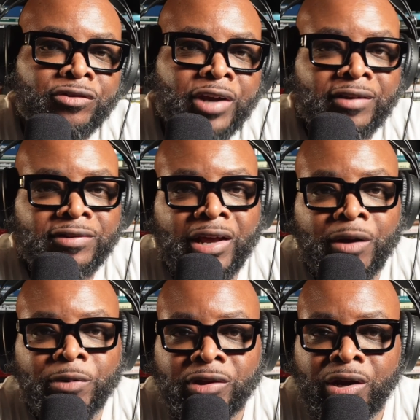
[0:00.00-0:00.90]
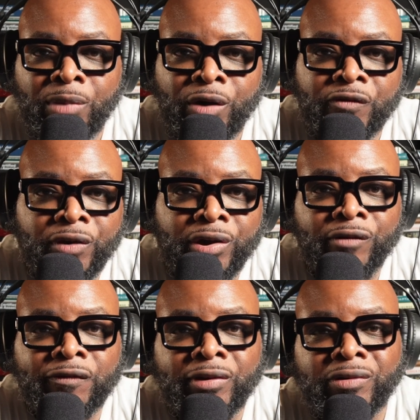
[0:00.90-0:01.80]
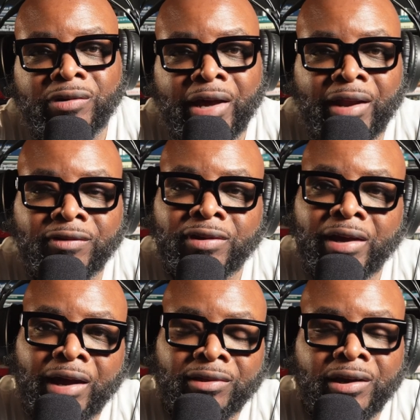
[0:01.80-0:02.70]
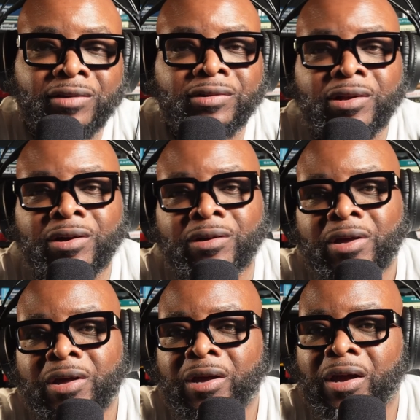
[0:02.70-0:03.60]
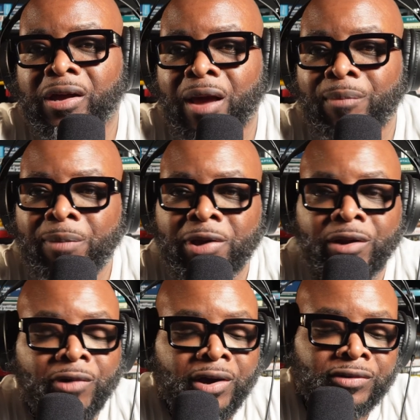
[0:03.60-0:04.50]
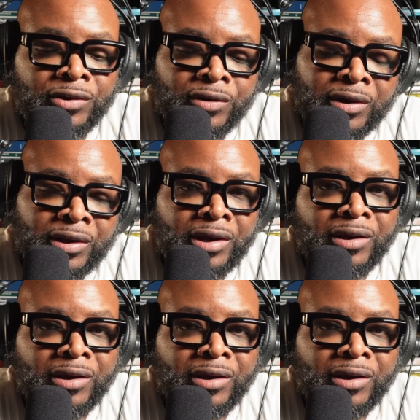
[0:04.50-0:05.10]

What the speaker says: try to set up a demo for you to kind of see how things look. They may be the ones doing